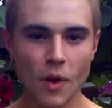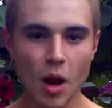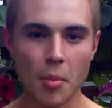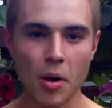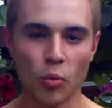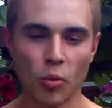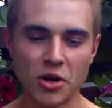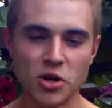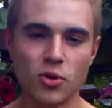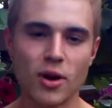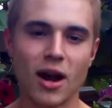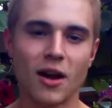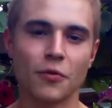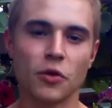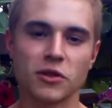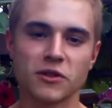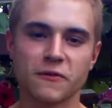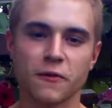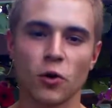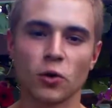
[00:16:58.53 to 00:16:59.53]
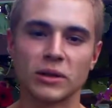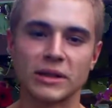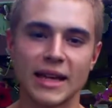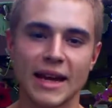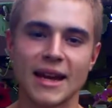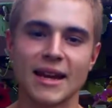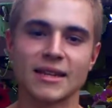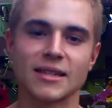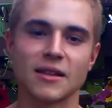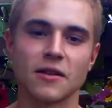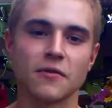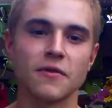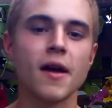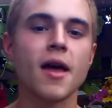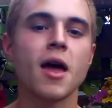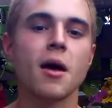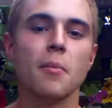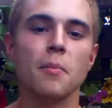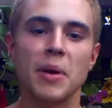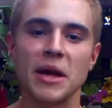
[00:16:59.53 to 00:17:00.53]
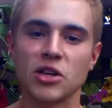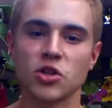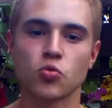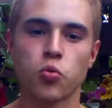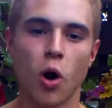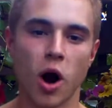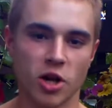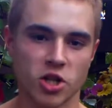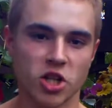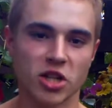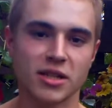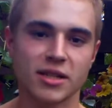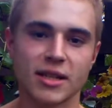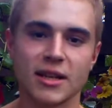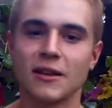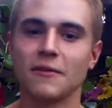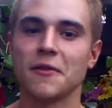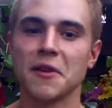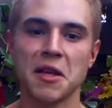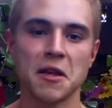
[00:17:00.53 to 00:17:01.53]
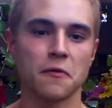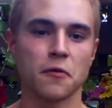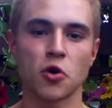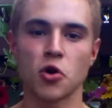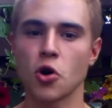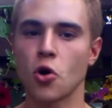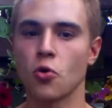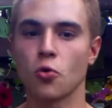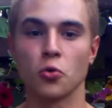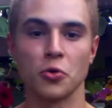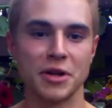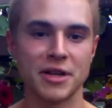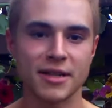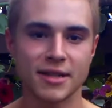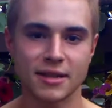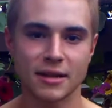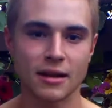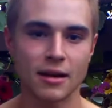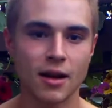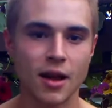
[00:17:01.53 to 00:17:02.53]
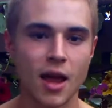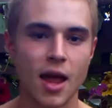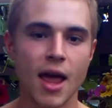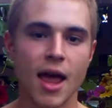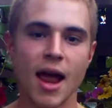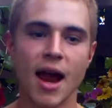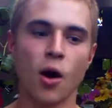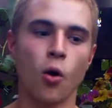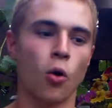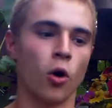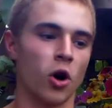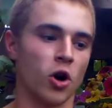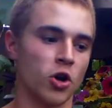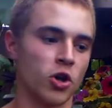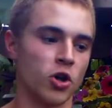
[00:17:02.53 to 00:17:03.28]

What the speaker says: But when you have those full days of binge watching TV for no reason, or